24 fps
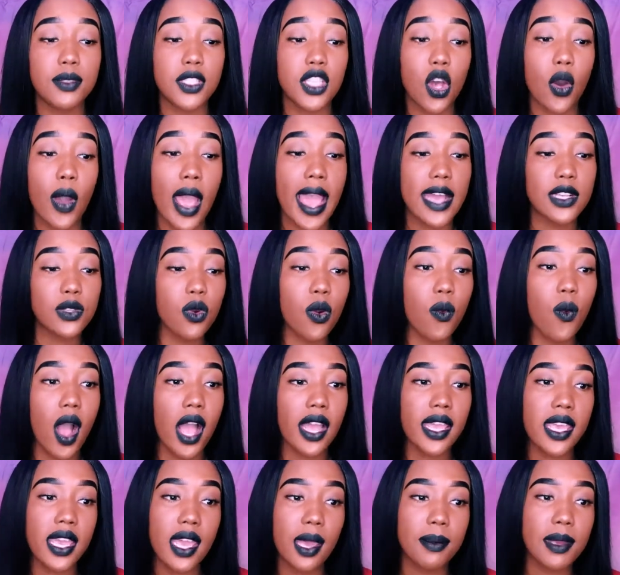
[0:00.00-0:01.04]
So as we're
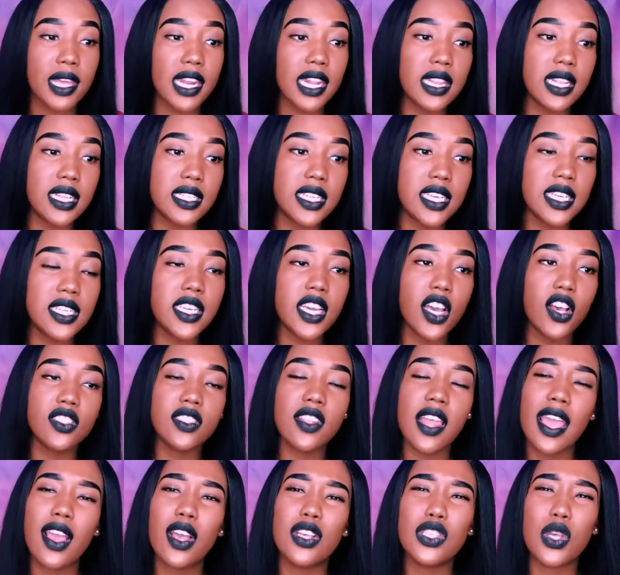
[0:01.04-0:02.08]
walking, I'm getting the
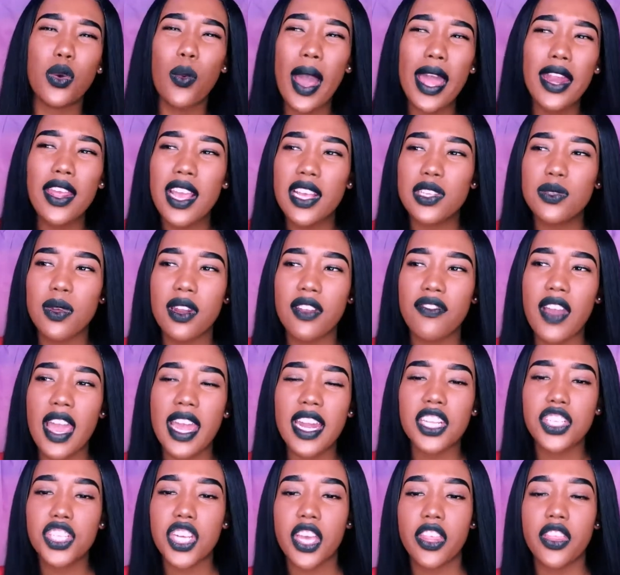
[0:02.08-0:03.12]
details like, so why do you guys want to
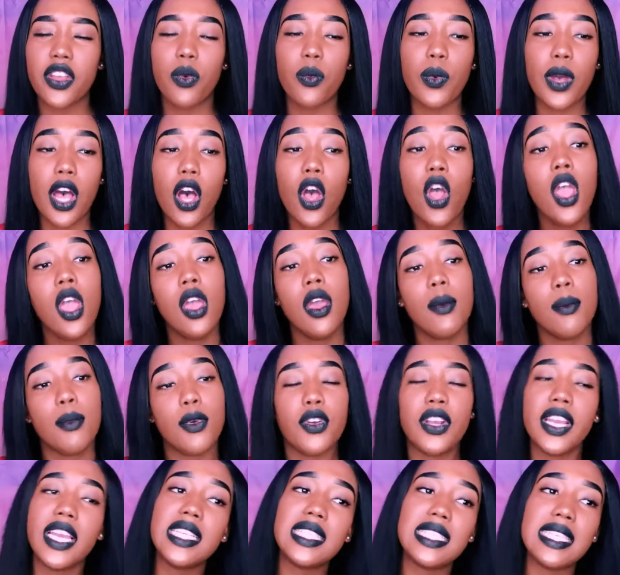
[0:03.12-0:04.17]
fight each other? Well,
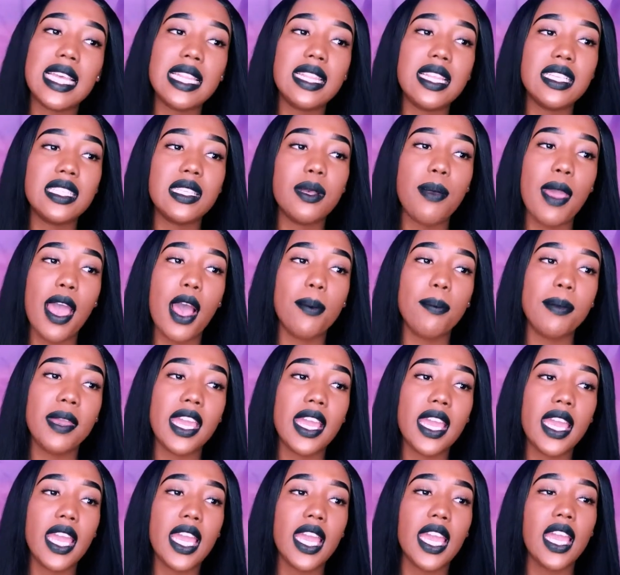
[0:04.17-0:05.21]
Marie said this about
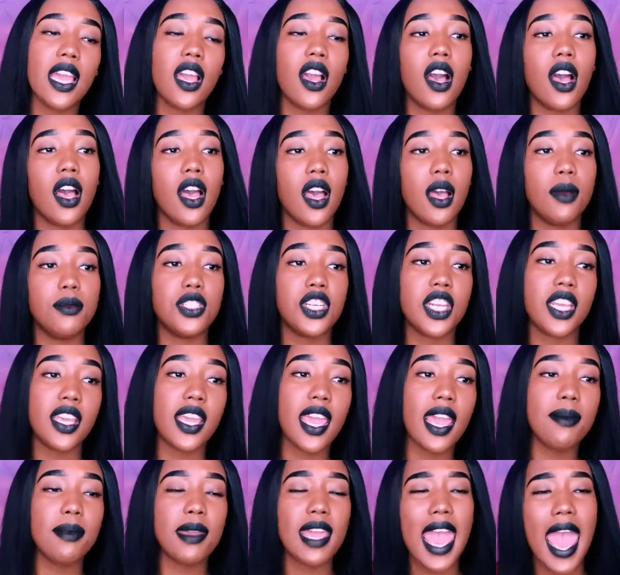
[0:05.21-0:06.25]
me. She
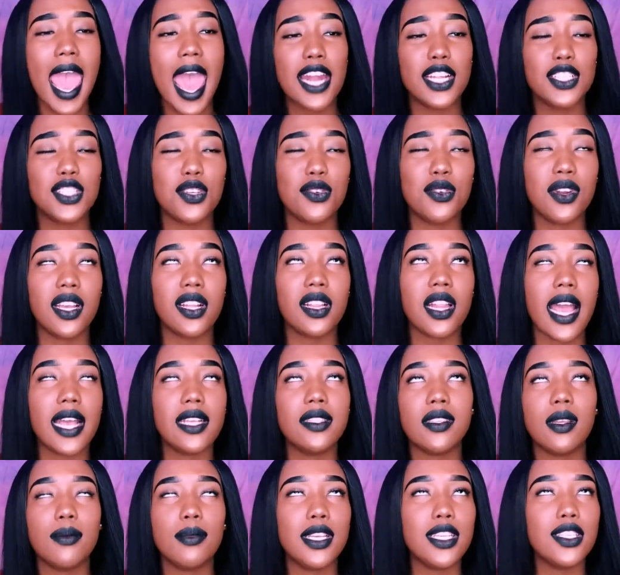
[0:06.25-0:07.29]
gave me an attitude in
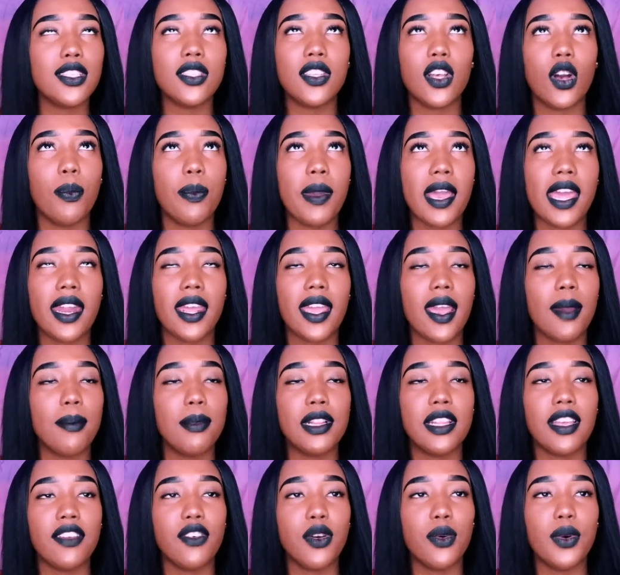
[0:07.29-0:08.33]
class, something so petty, I
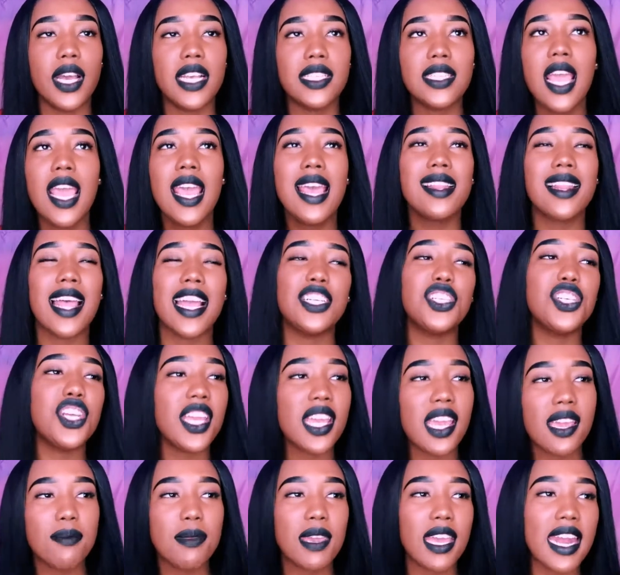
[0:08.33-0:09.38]
believe it was. Like,
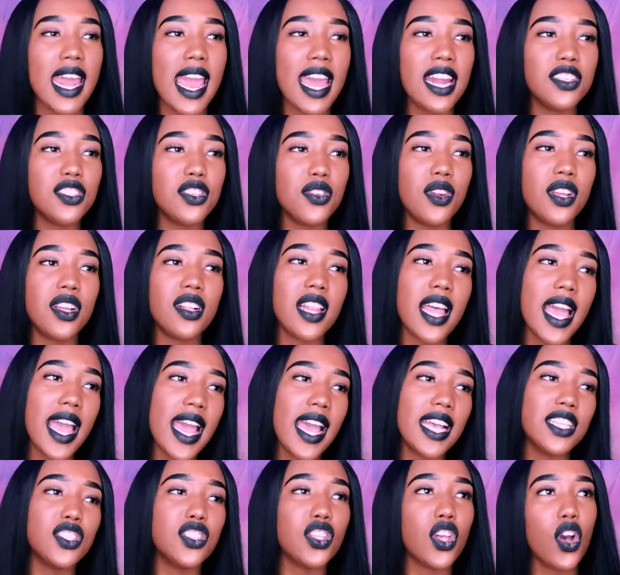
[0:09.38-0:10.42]
she gave me an attitude in
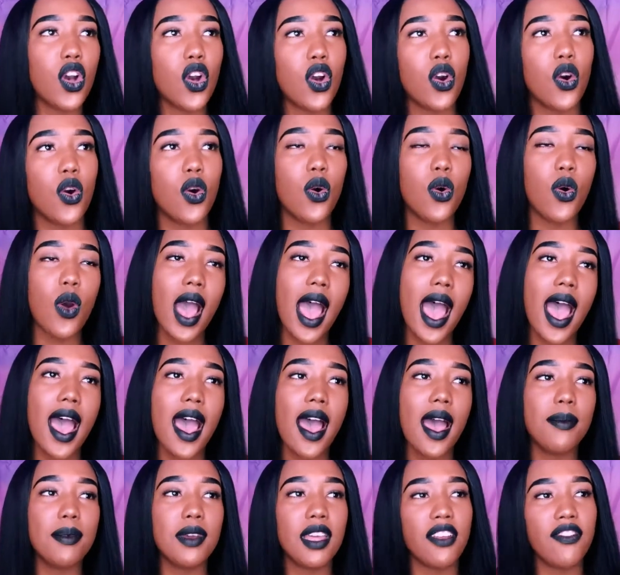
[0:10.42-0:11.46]
class, so
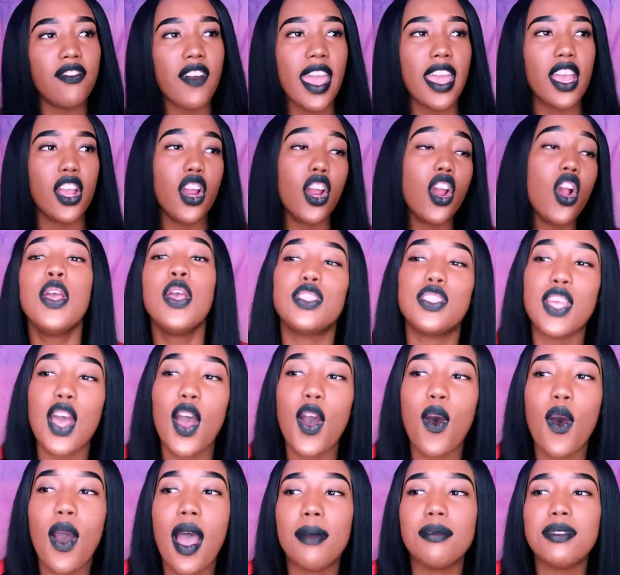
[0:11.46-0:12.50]
I'm gonna fight her. So
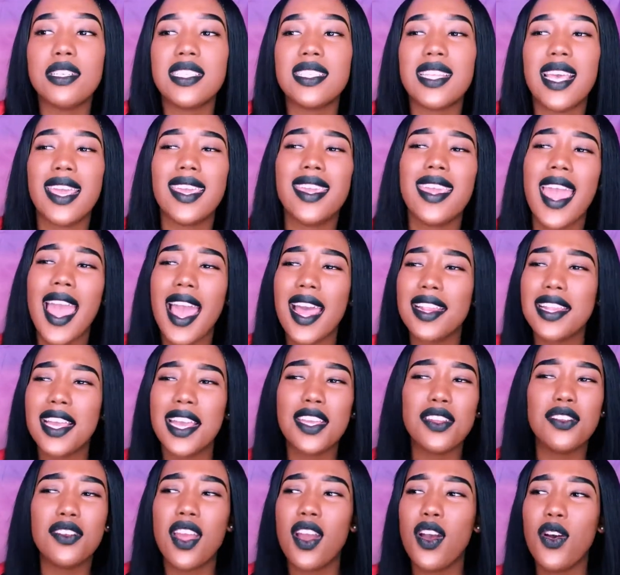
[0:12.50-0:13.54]
I'm just like, yeah,
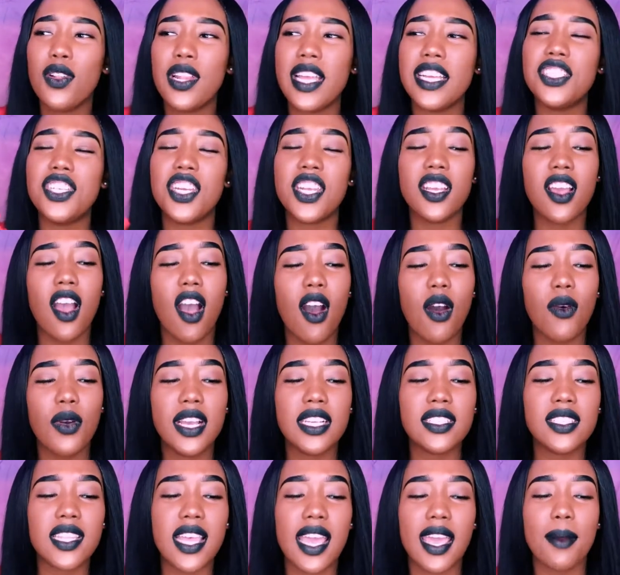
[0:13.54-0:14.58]
like no, like she
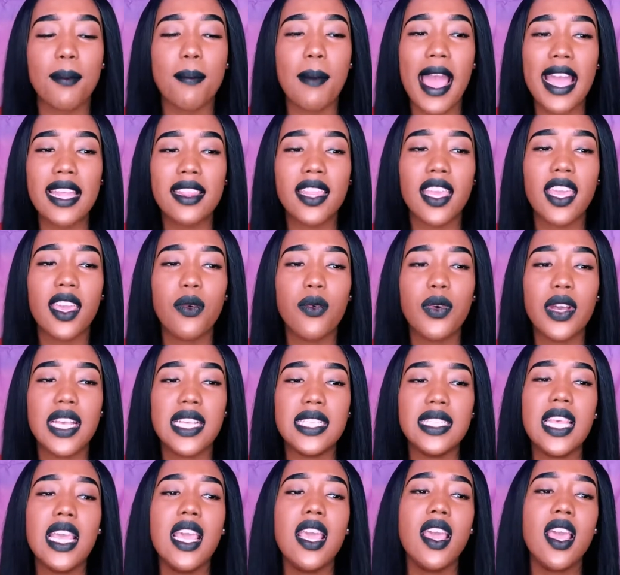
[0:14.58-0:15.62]
always, like, my thing
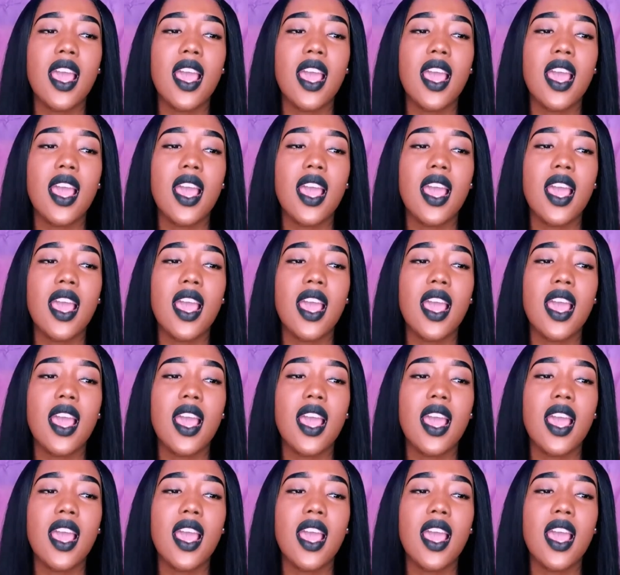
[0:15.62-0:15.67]
was,